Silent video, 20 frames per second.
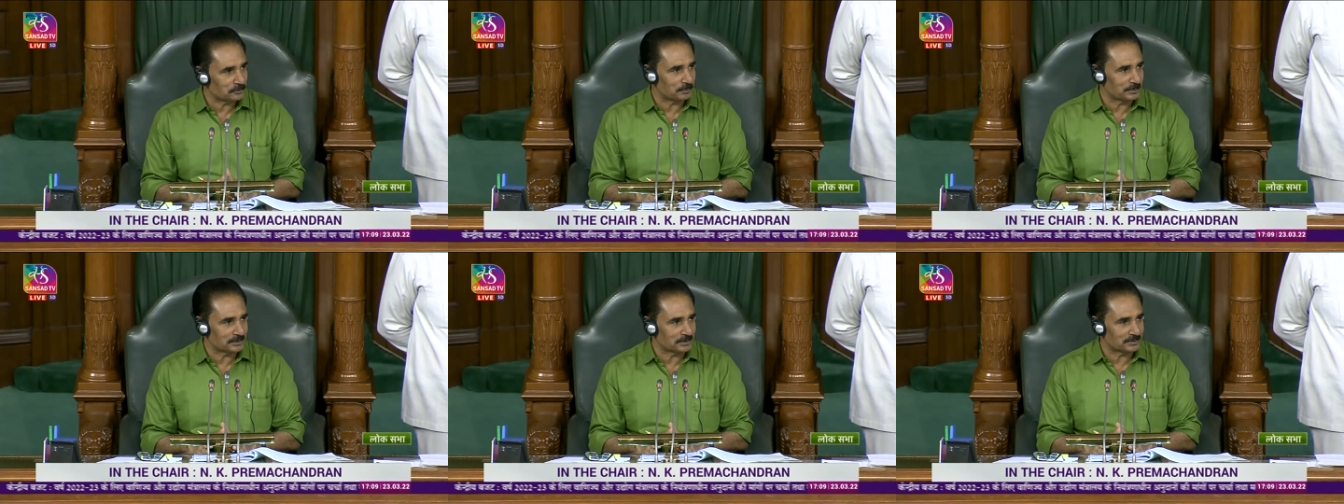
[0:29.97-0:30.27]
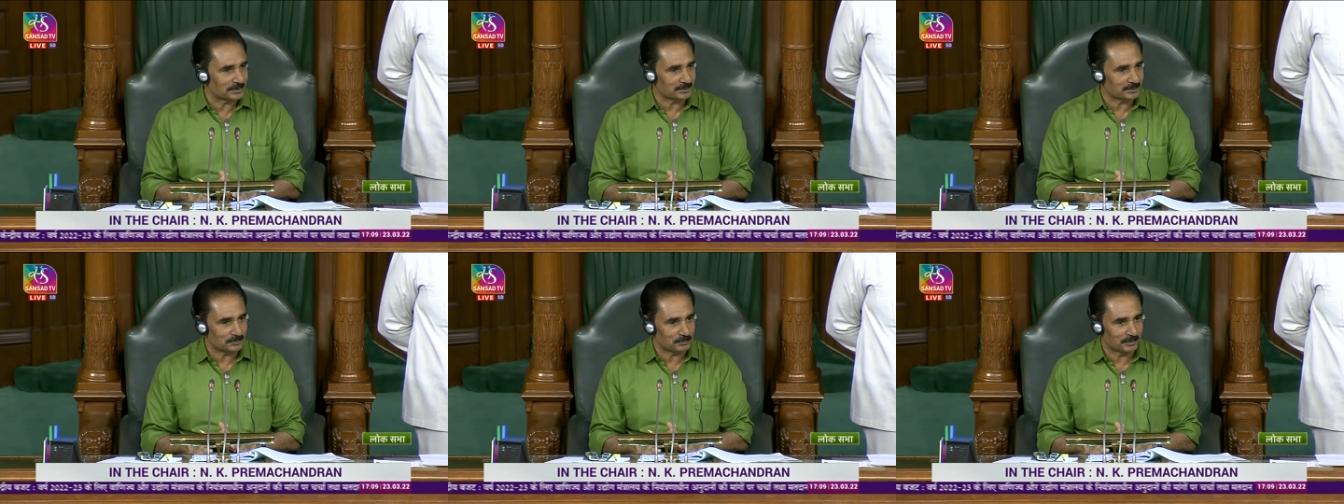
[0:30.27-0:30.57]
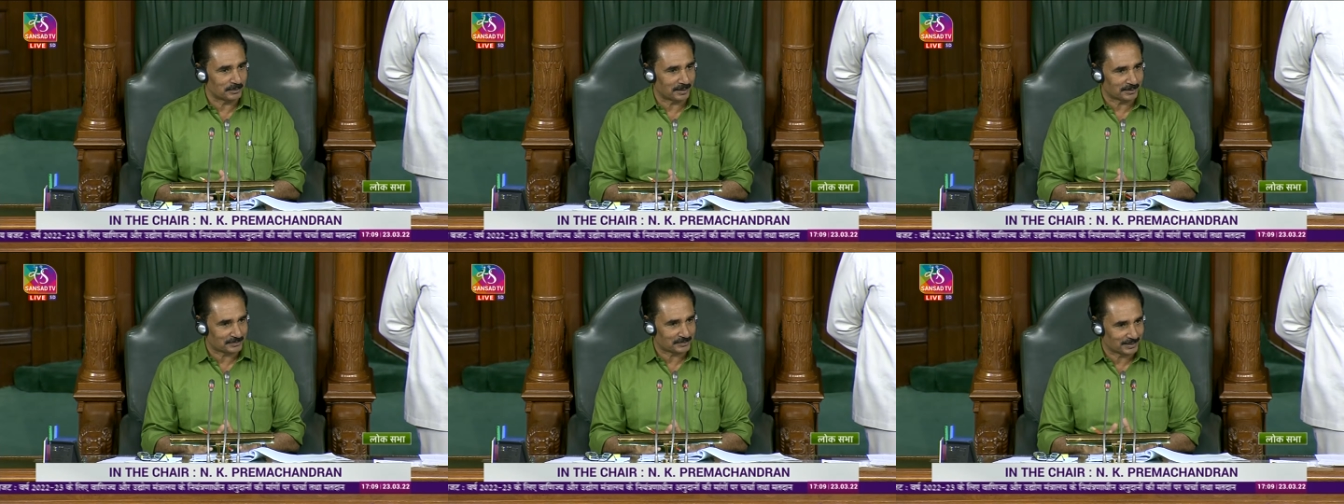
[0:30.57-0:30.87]
speeches.
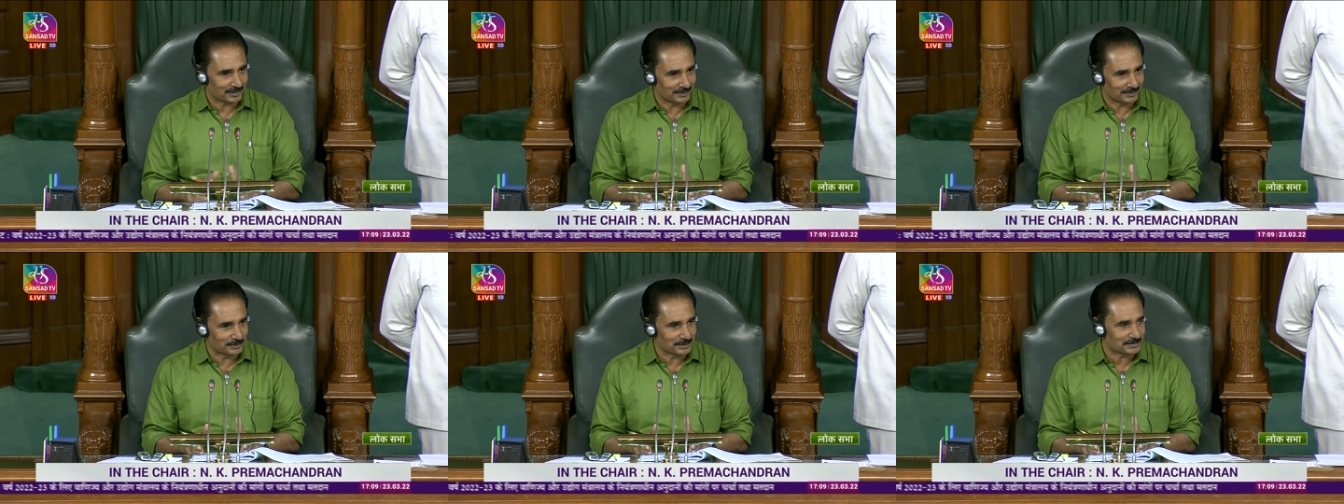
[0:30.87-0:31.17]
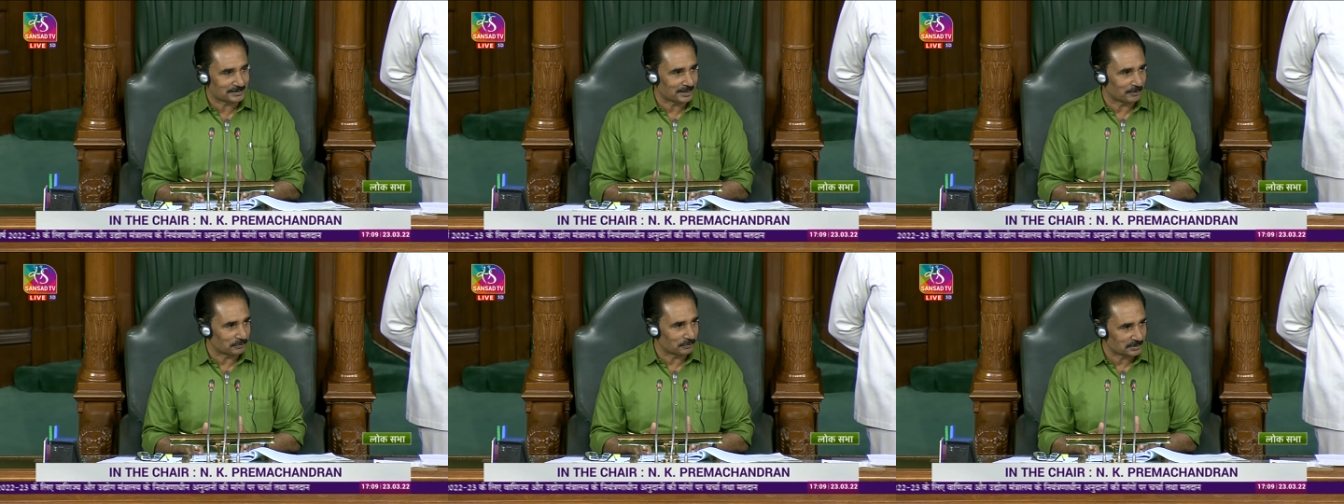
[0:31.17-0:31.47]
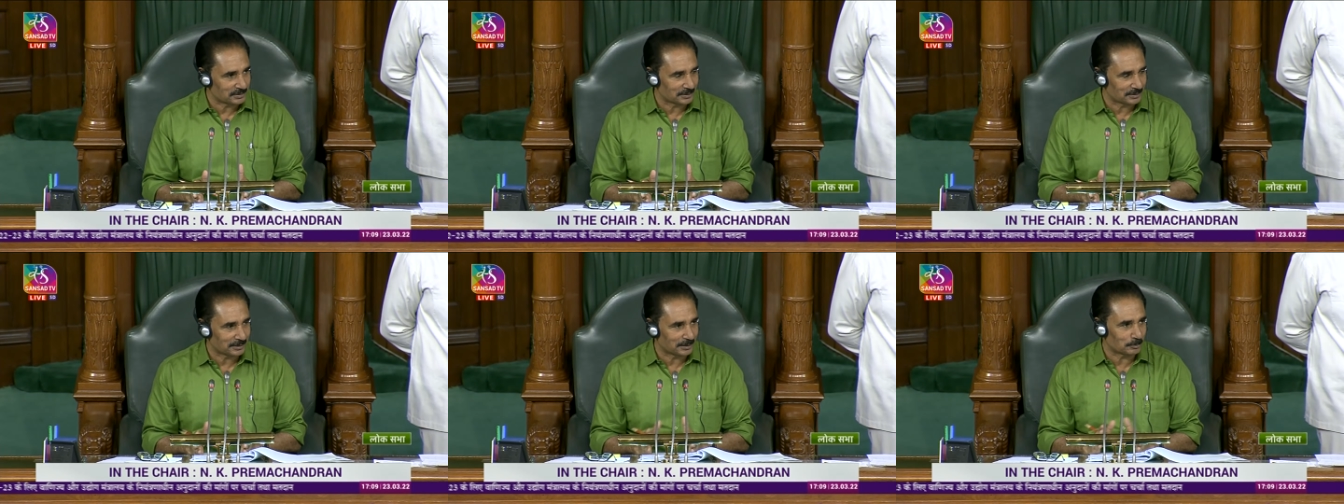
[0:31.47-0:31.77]
We are yeah. giving
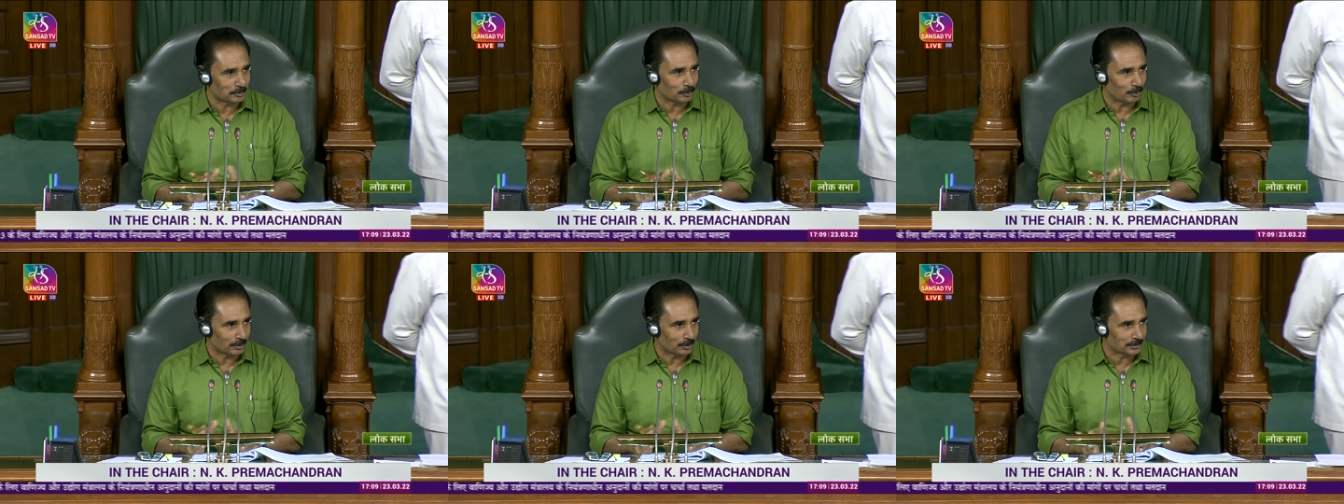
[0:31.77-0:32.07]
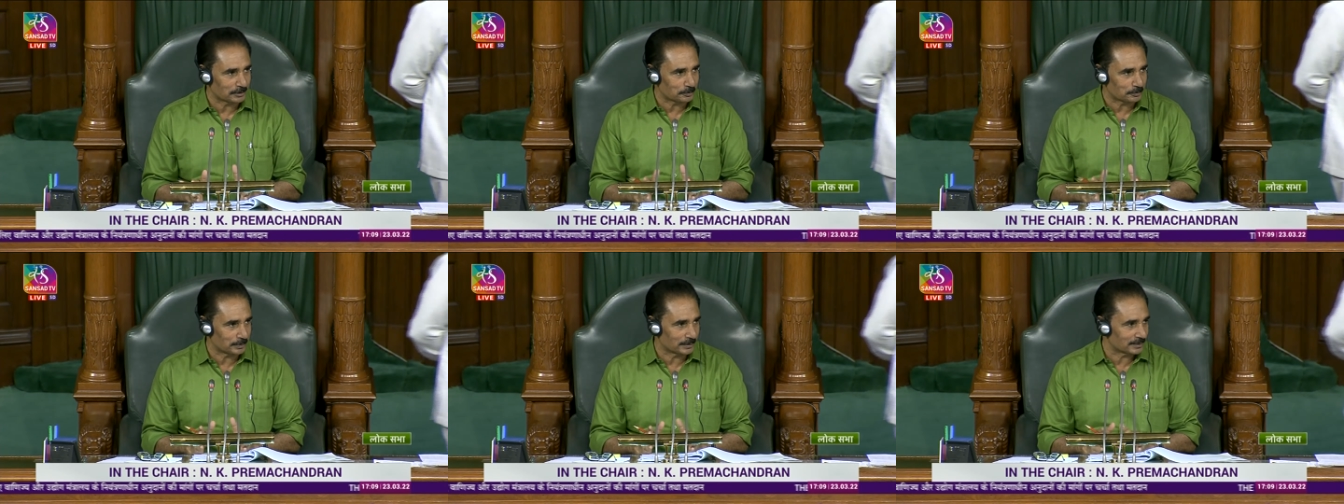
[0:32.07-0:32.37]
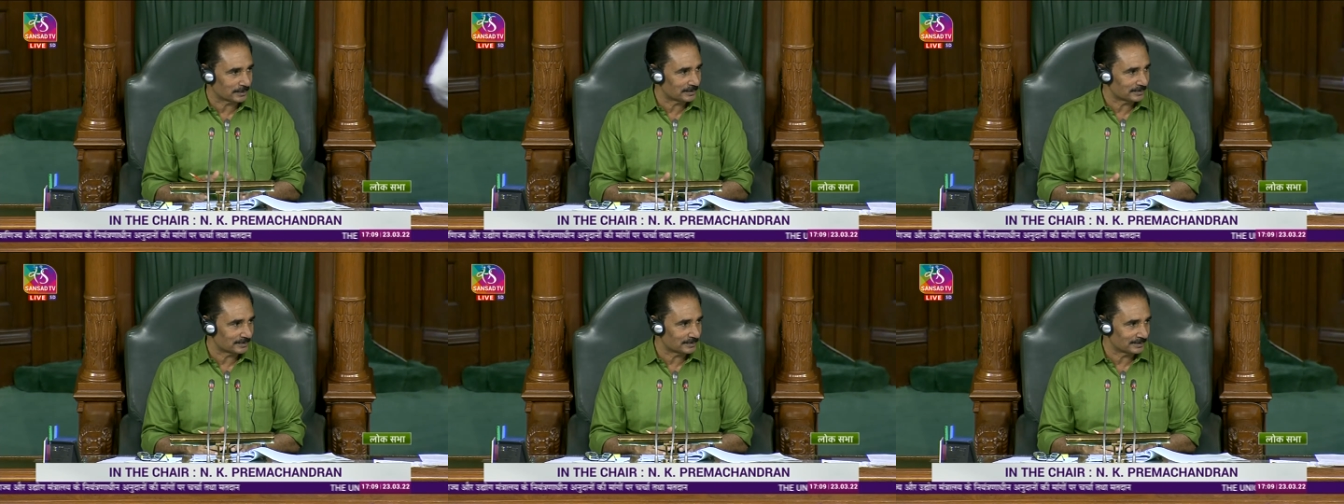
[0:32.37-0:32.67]
sufficient time to all. Okay,
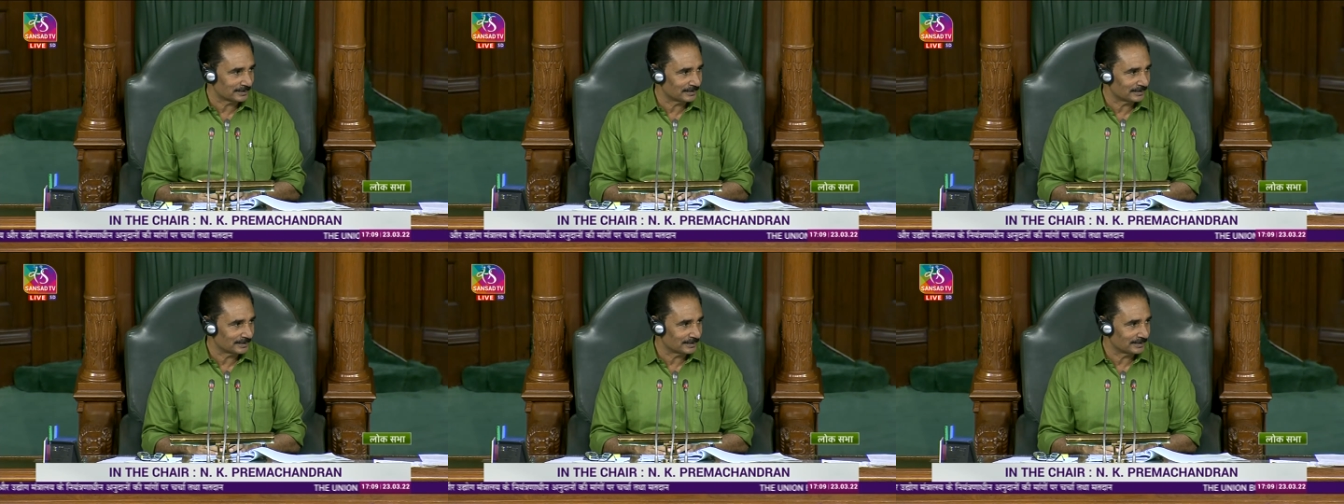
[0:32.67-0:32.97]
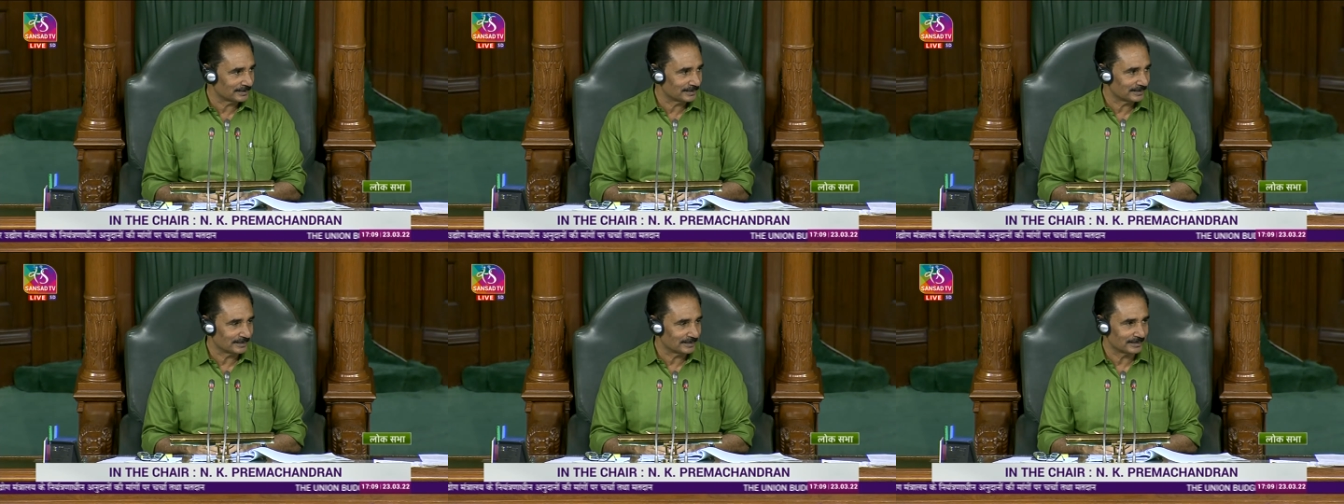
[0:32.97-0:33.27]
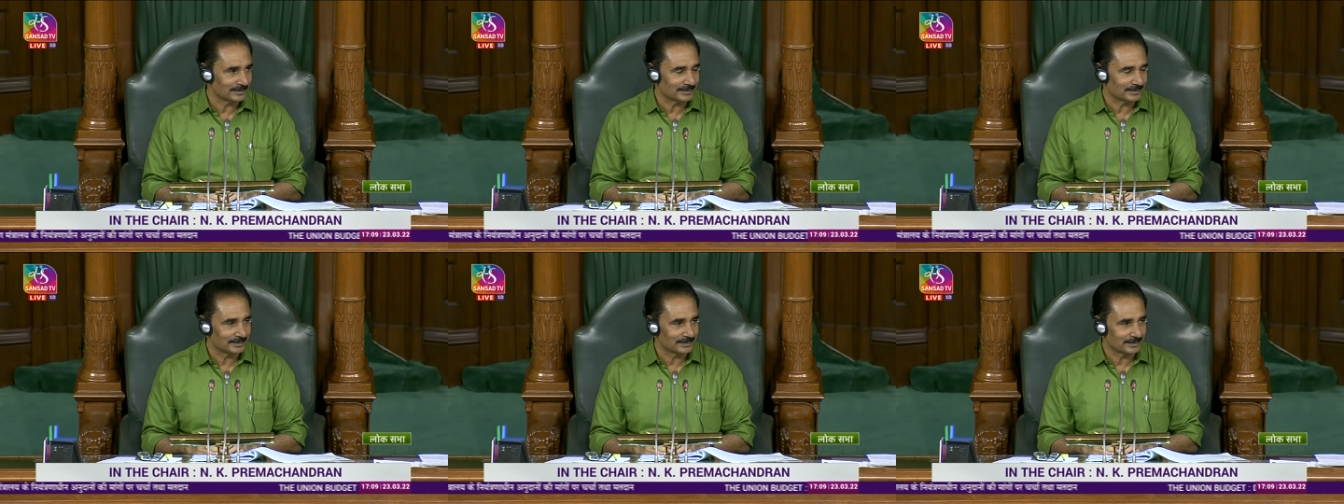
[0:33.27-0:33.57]
okay, okay,
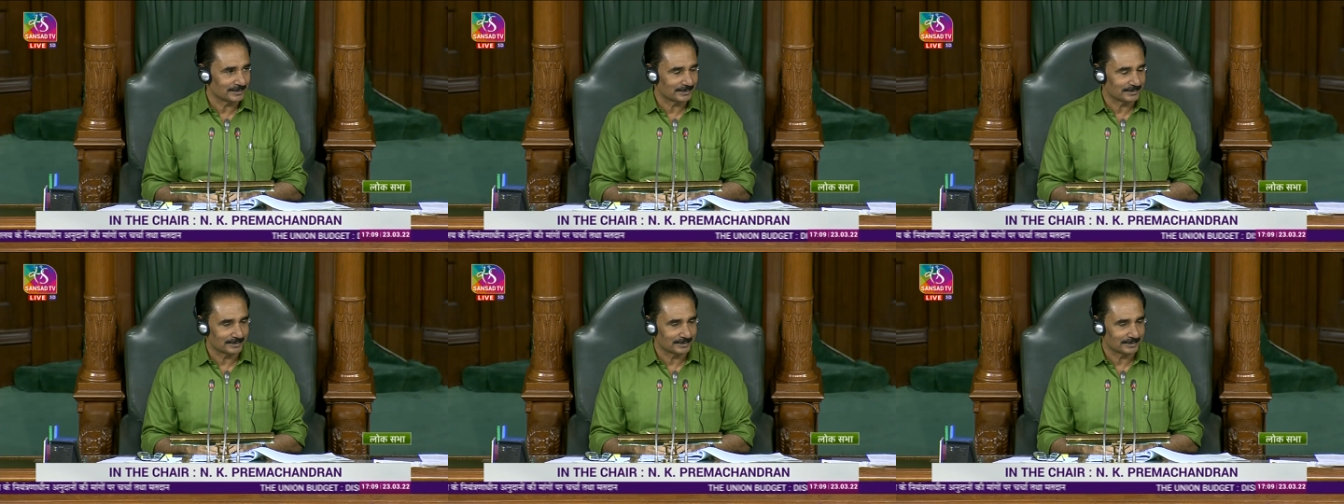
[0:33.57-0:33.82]
okay.